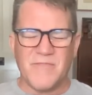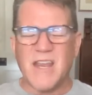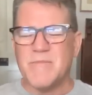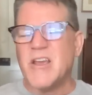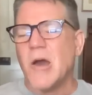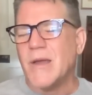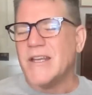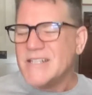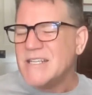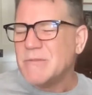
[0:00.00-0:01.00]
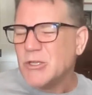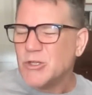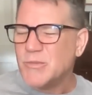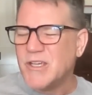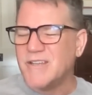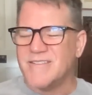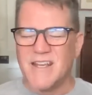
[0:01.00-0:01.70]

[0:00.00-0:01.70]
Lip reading: they'd be on my team a little bit.